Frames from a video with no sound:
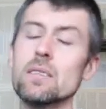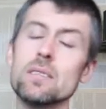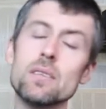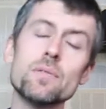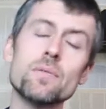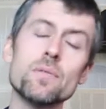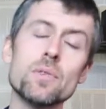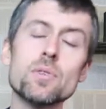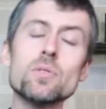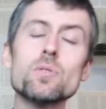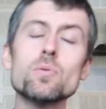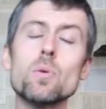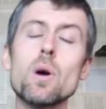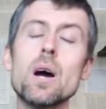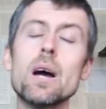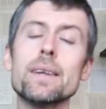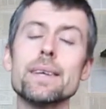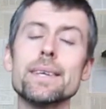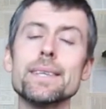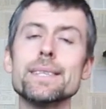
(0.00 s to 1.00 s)
The first
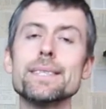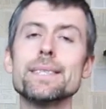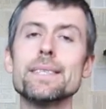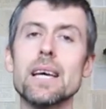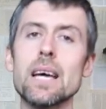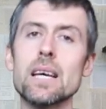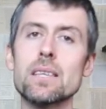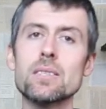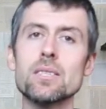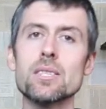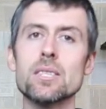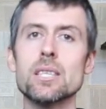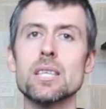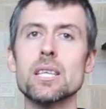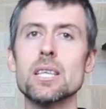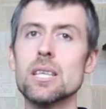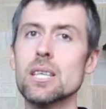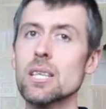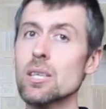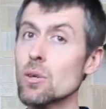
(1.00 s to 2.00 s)
one is that
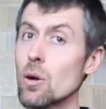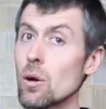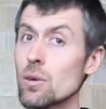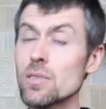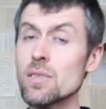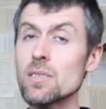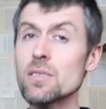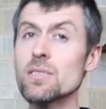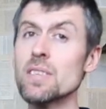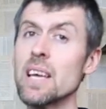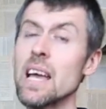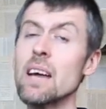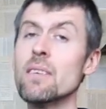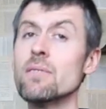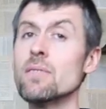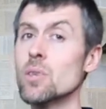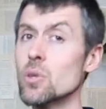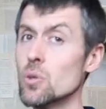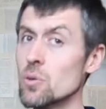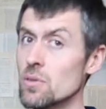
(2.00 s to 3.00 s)
uh, cocktails, they
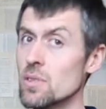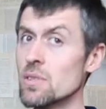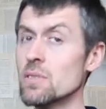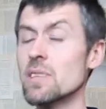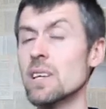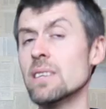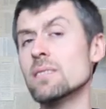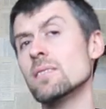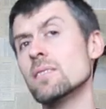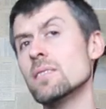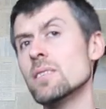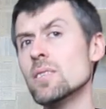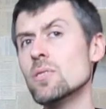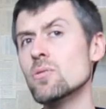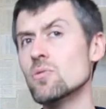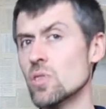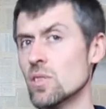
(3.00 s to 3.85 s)
have a good intensity,